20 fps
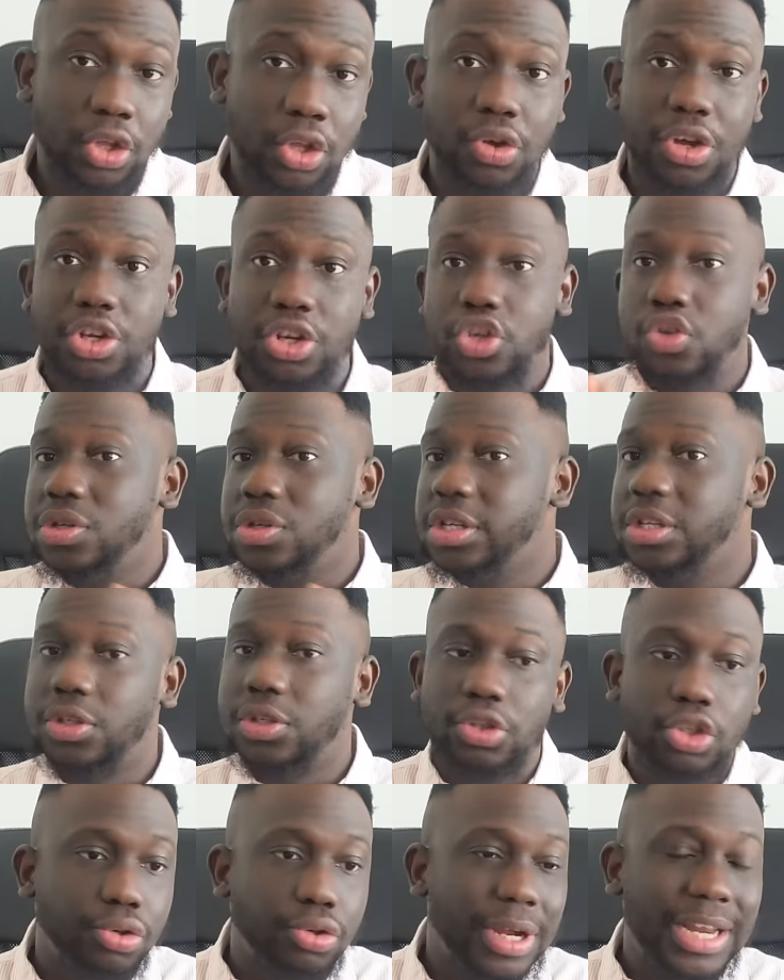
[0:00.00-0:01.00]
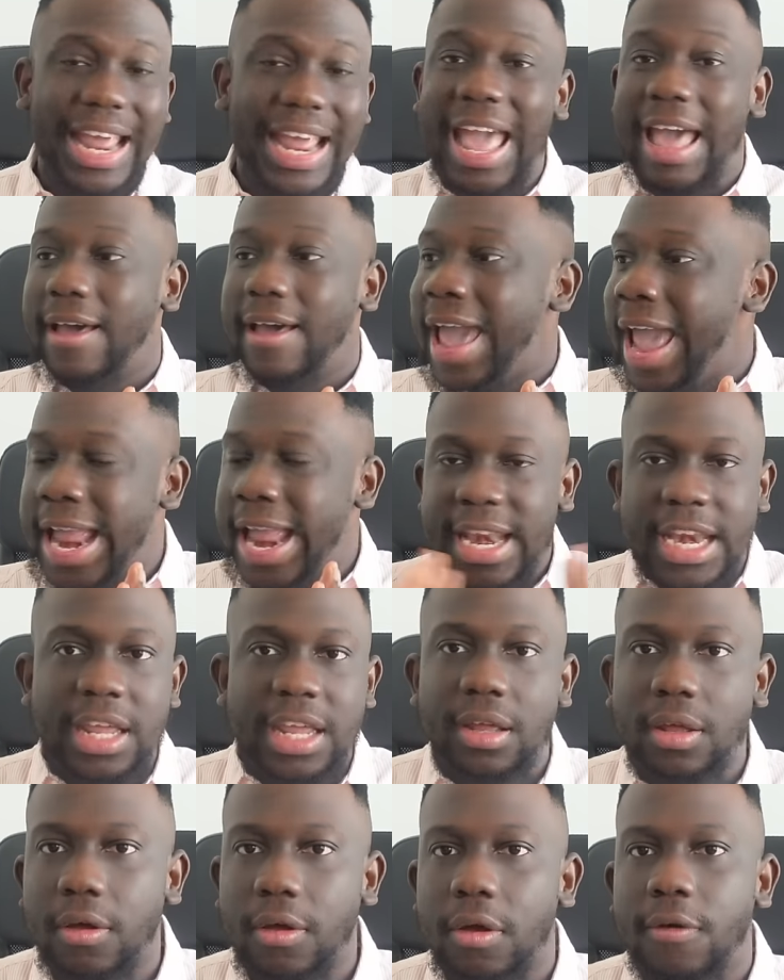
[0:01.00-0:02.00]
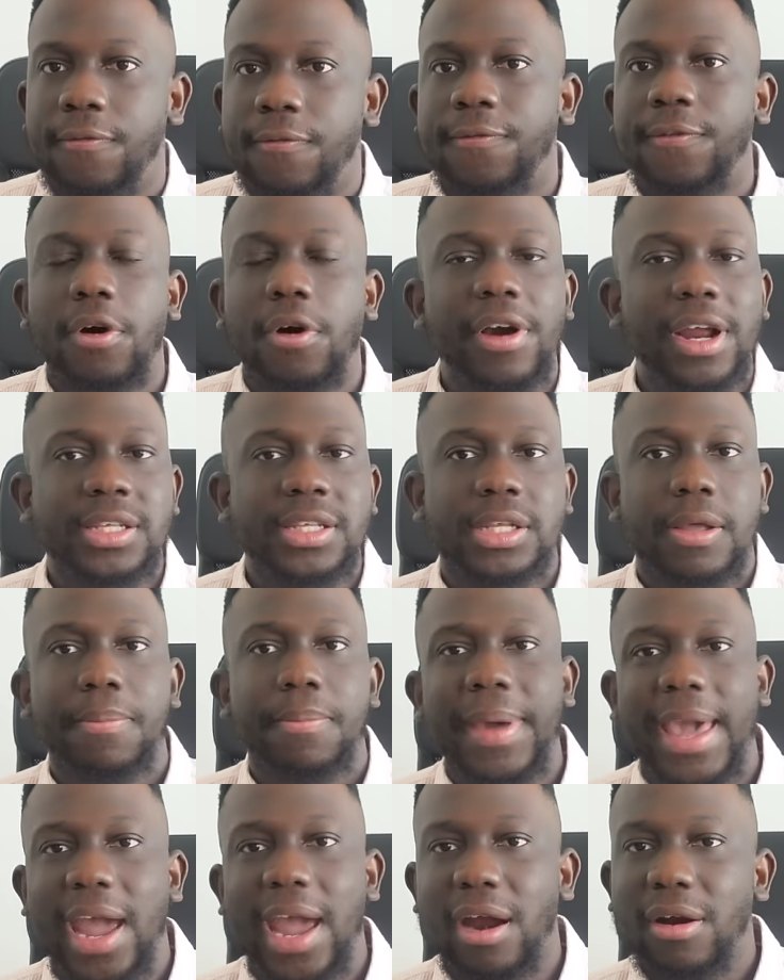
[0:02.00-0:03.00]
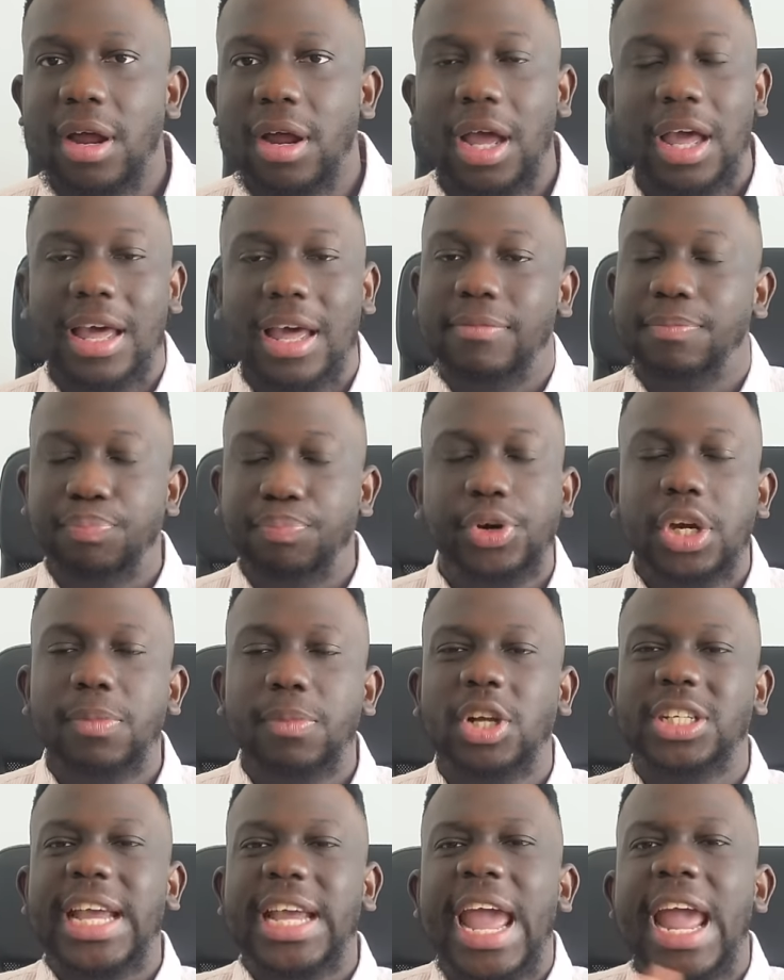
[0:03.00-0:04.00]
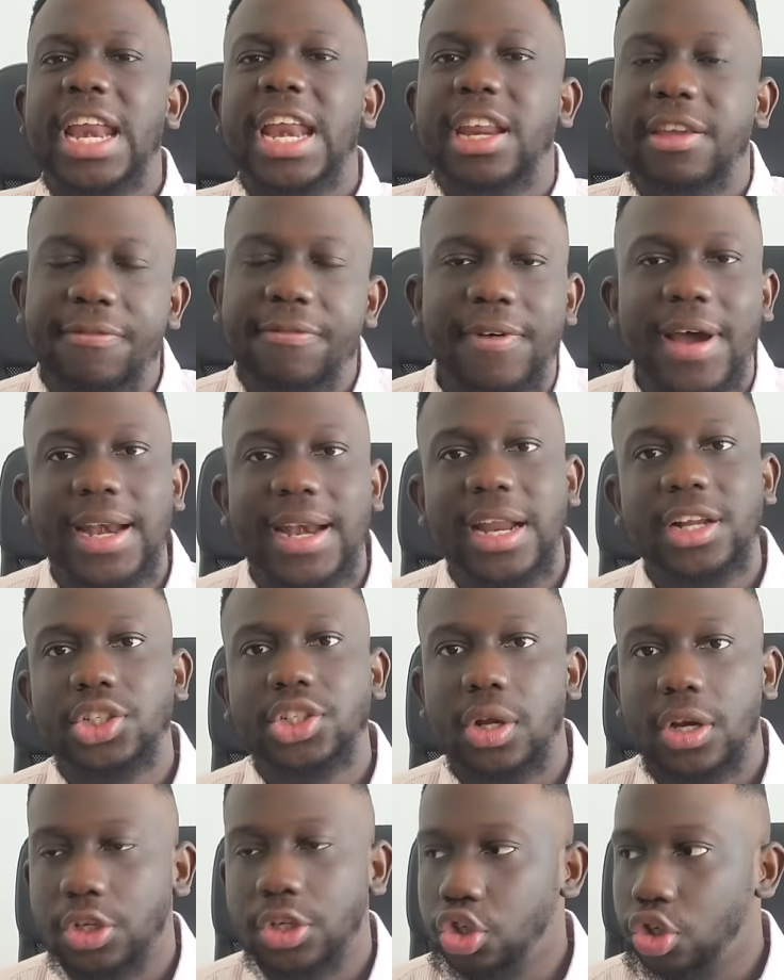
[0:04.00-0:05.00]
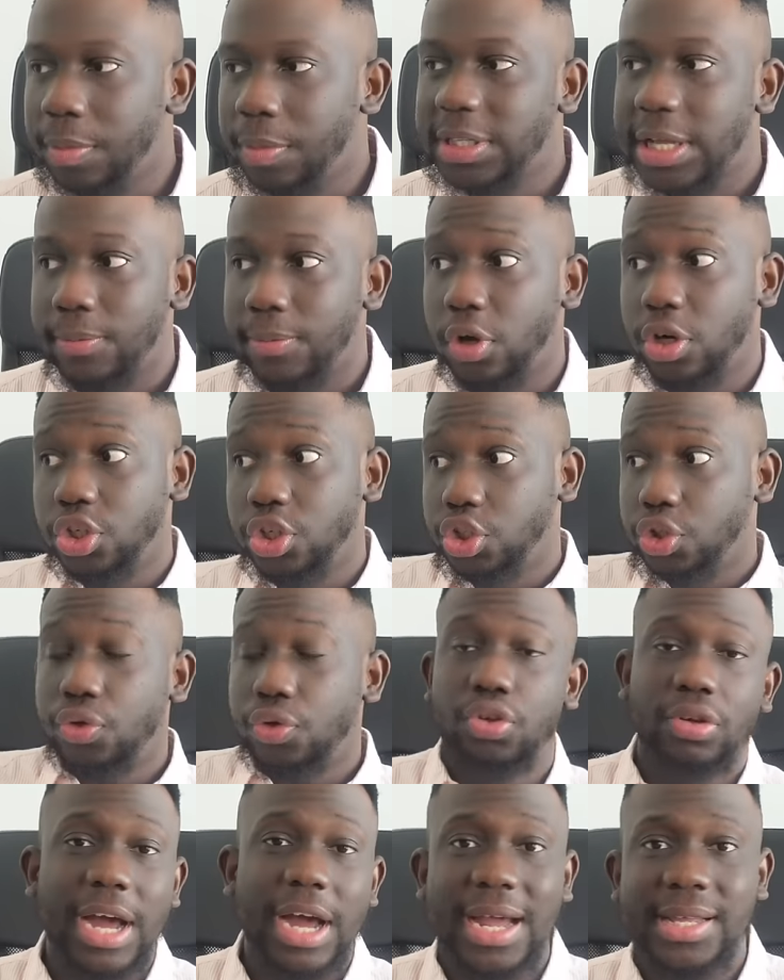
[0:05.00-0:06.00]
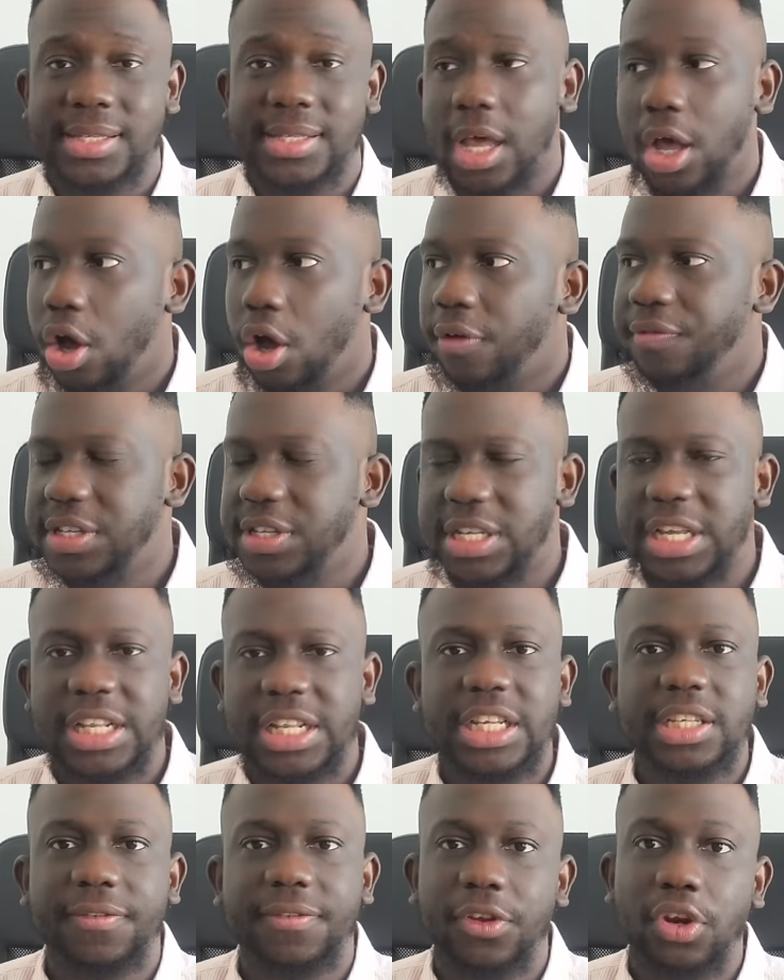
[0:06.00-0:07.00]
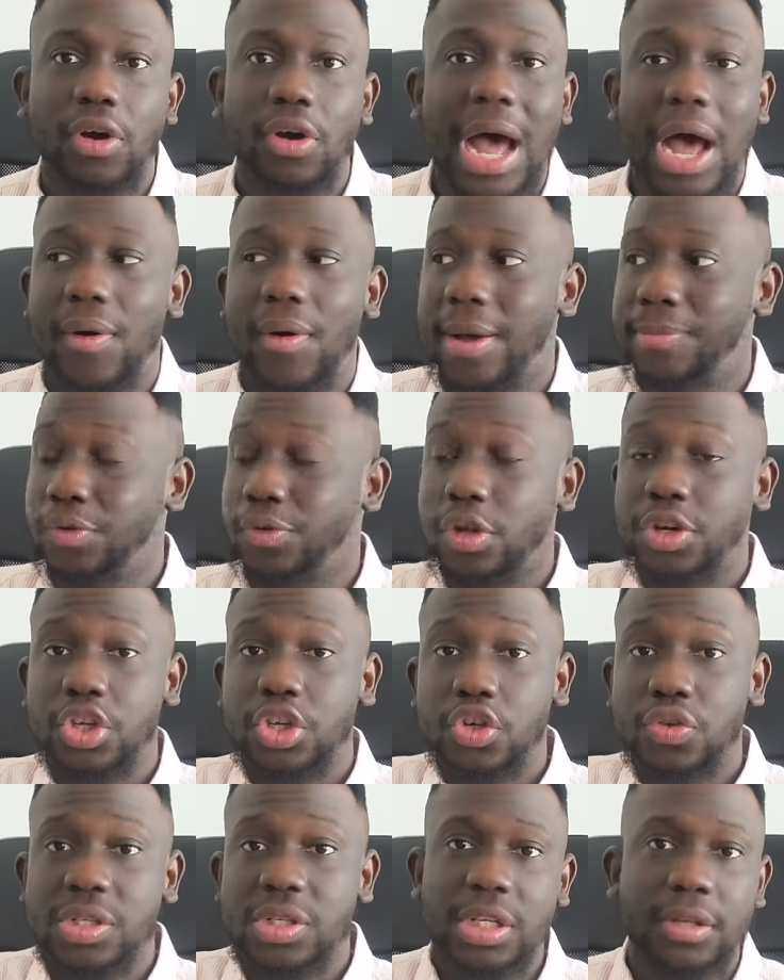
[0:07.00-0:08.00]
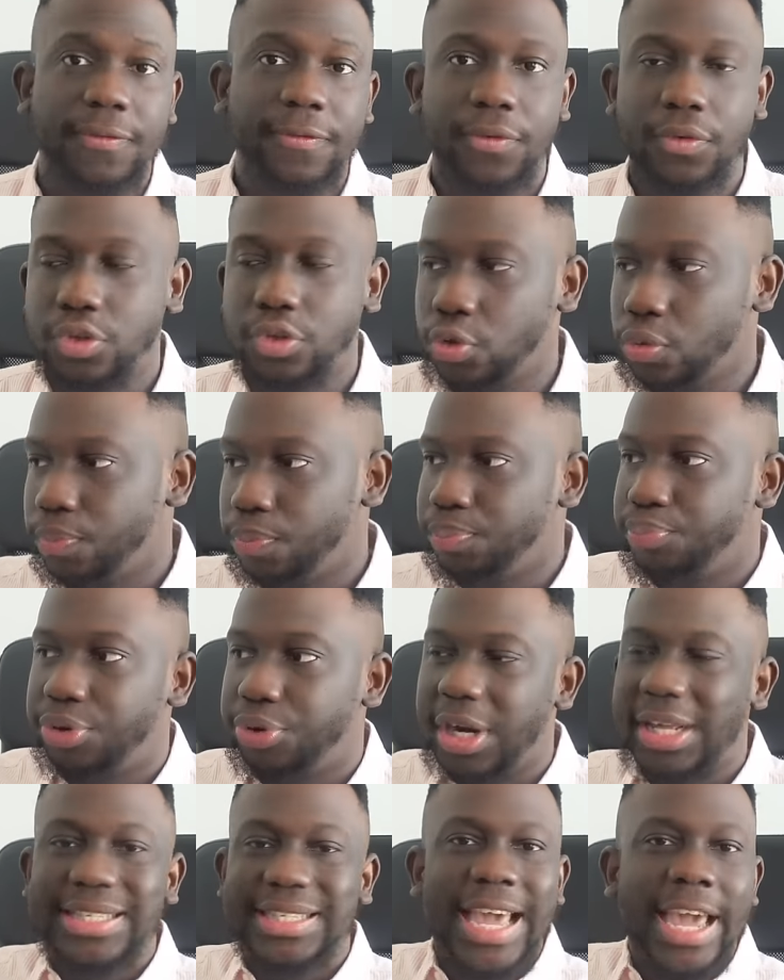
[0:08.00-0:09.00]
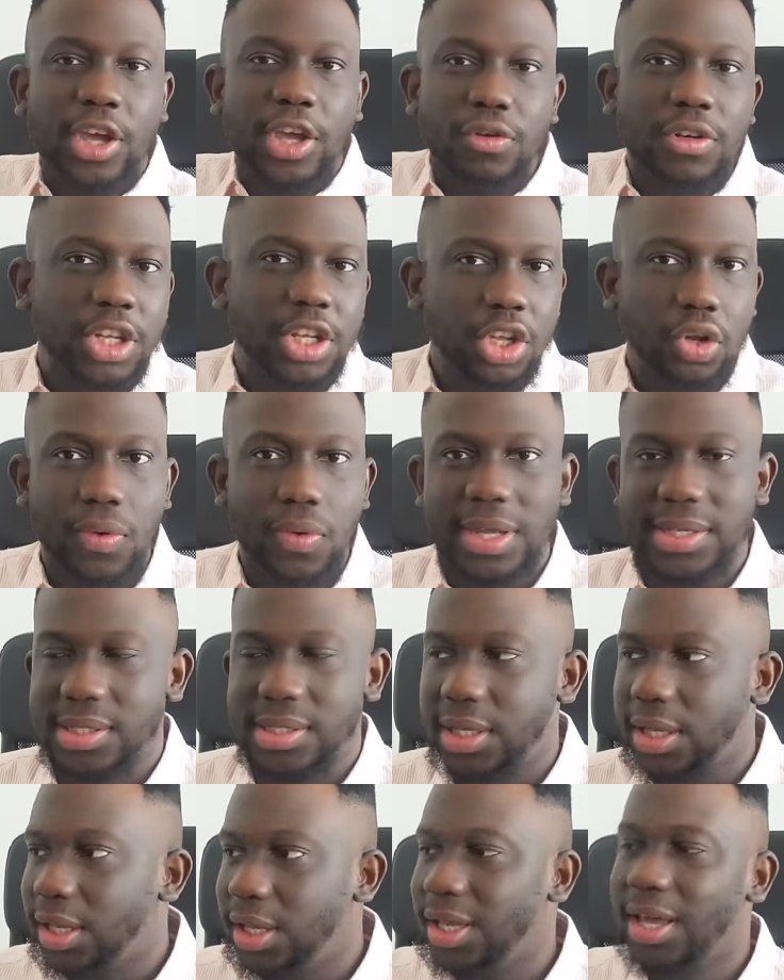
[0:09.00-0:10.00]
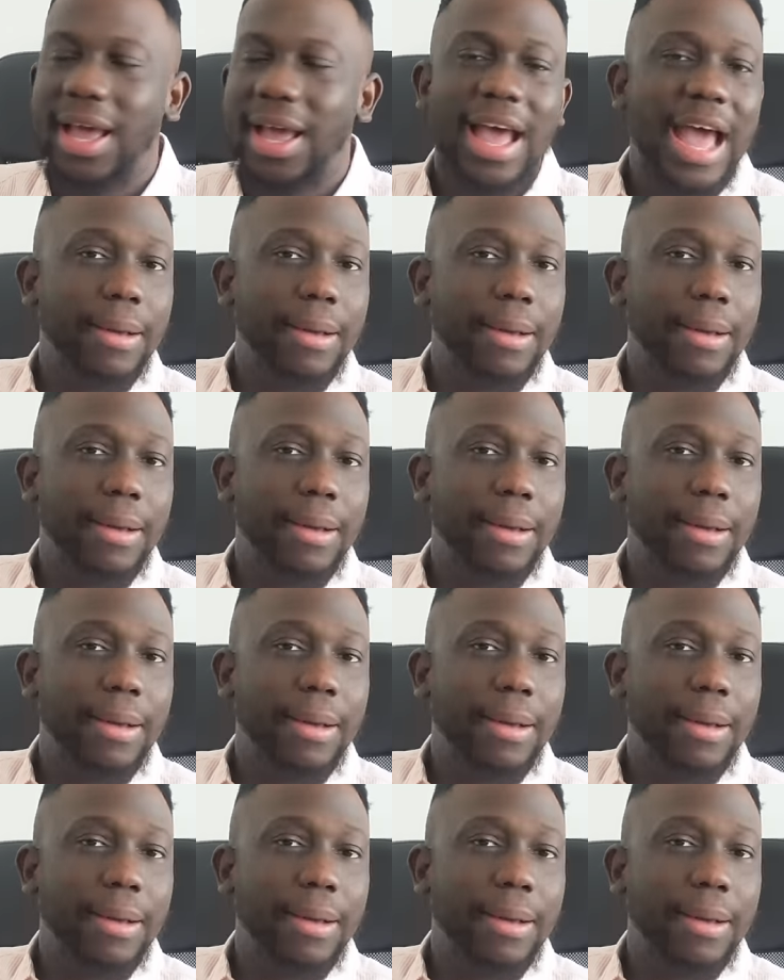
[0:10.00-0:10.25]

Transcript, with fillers: You can use it to trade any Forex pair, pretty much any financial instrument. I'm going to show you guys, obviously, in this video, how I'm going to use it for, to predict A U D U S D.